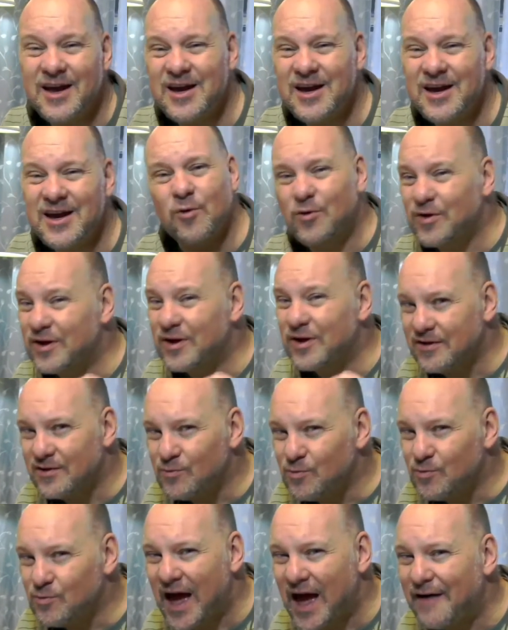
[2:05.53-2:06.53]
Now,
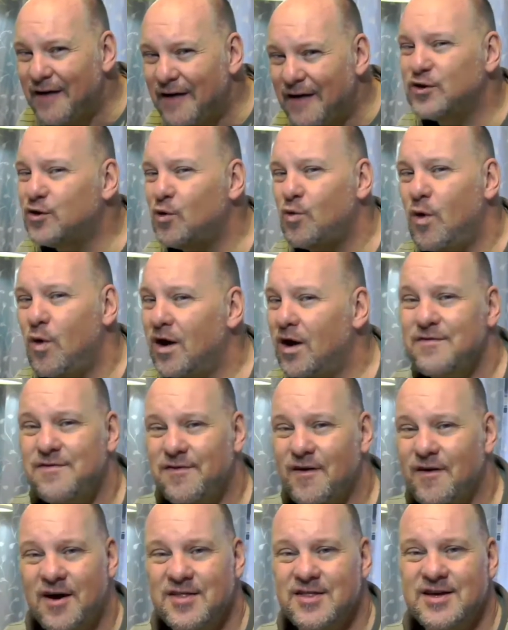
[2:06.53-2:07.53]
we have to
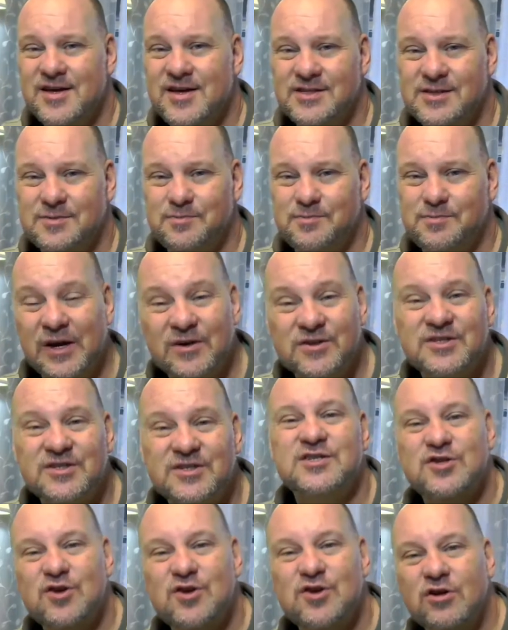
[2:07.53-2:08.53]
qualify this because
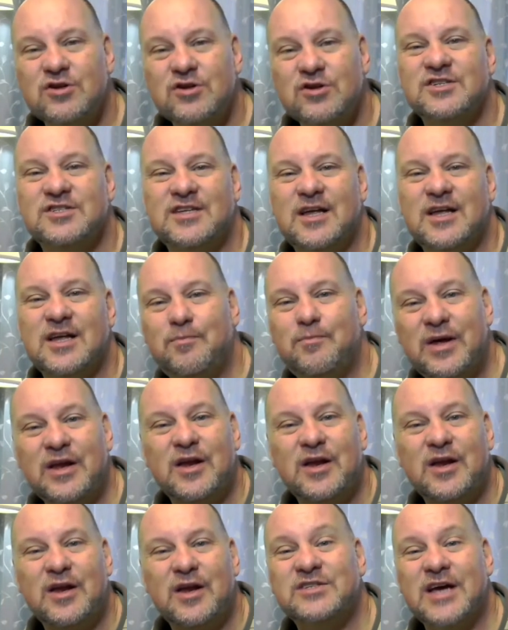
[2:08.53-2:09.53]
it's not just that
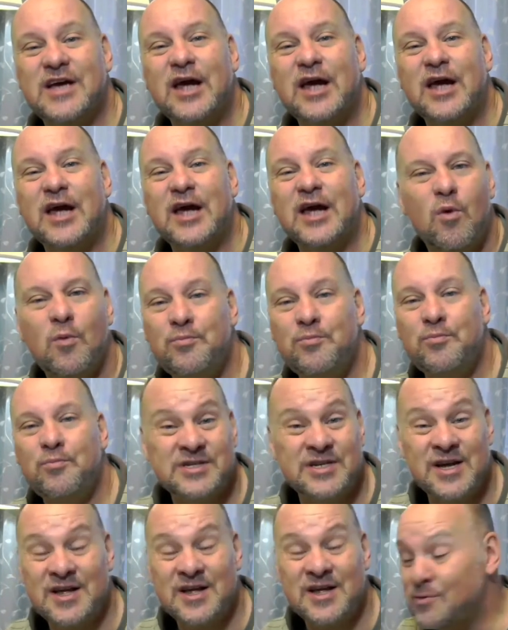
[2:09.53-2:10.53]
Peter was a normal
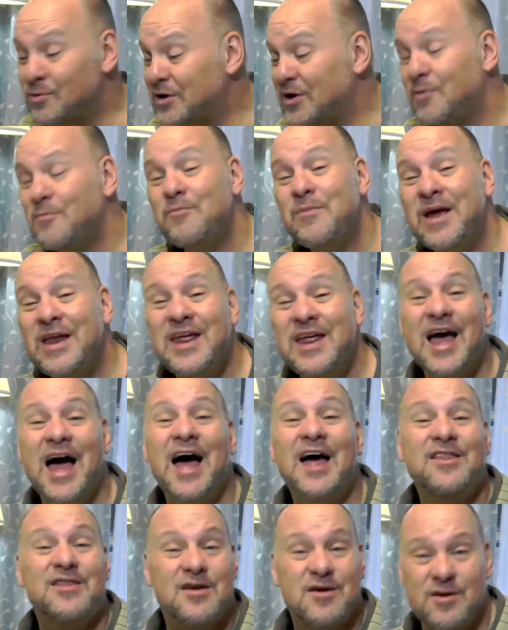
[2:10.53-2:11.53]
prisoner. There were many
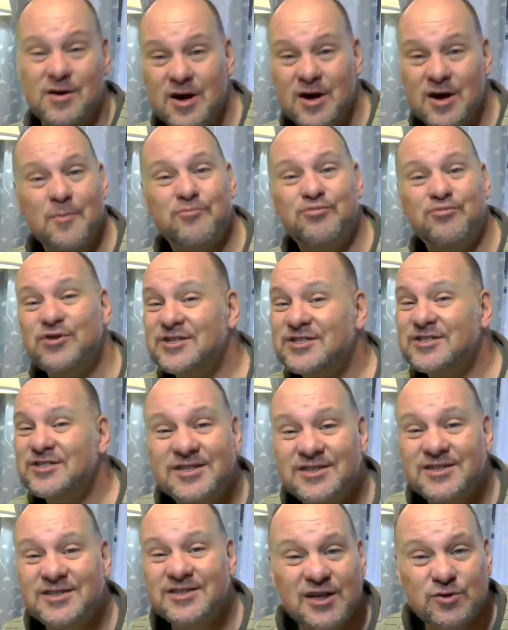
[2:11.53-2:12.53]
other
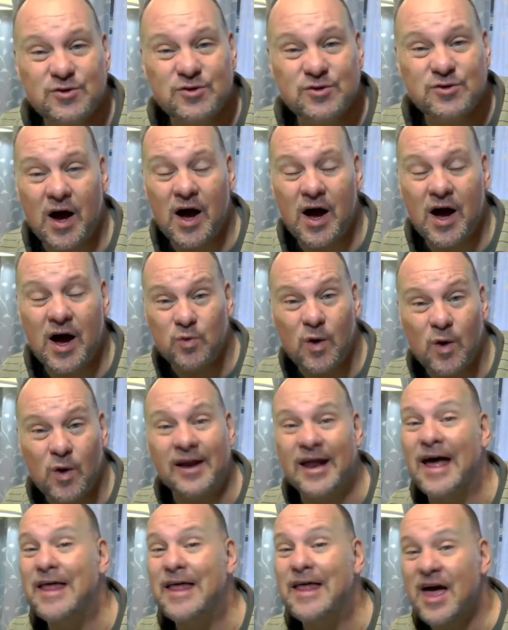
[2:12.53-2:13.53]
prisoners as
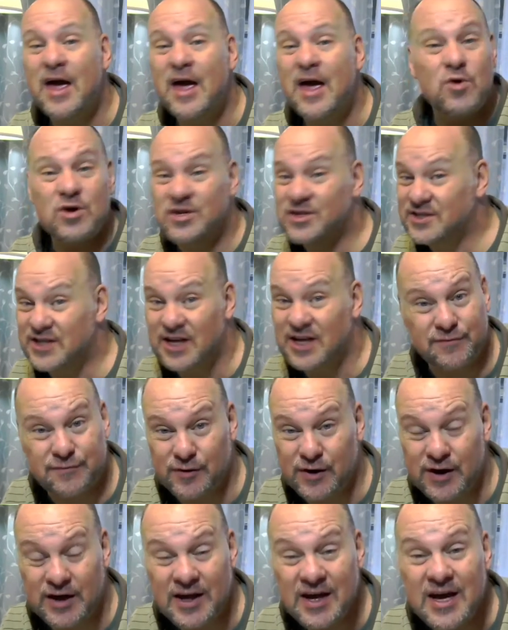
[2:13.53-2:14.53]
well, and they weren't set
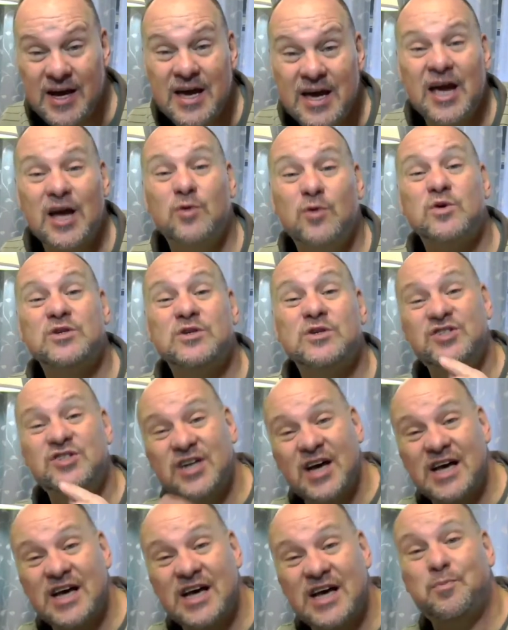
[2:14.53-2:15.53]
free. It was
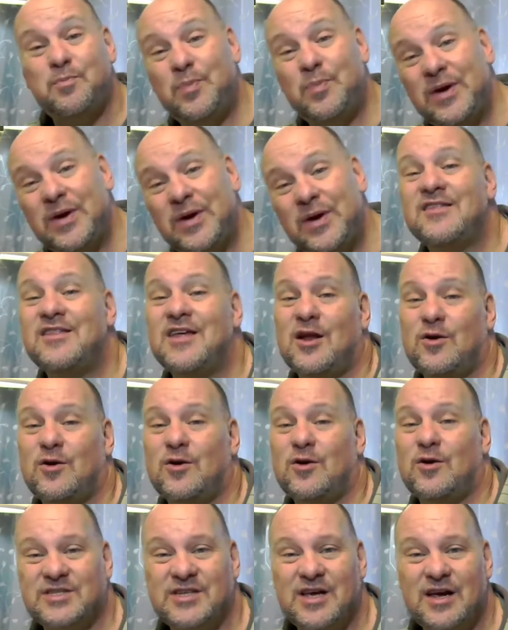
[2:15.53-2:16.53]
just Peter that
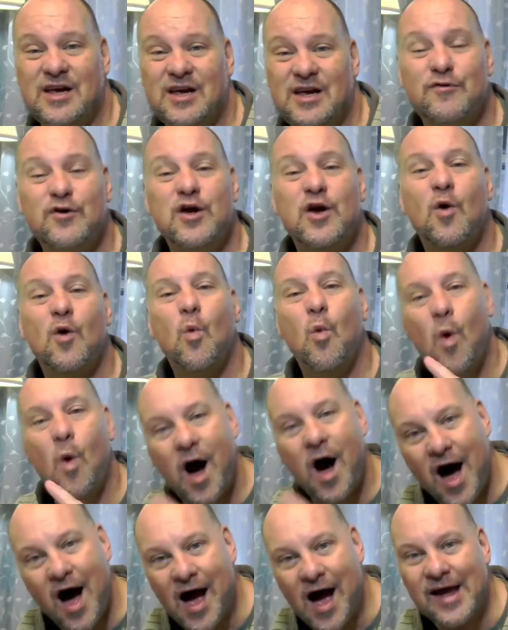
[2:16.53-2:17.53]
was set free.
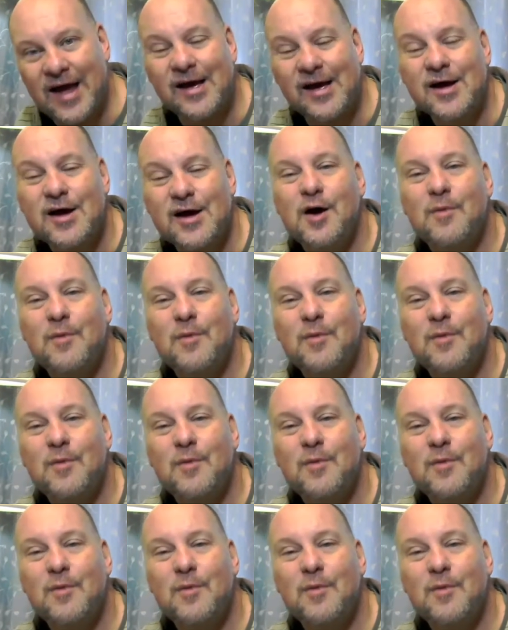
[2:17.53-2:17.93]
Why?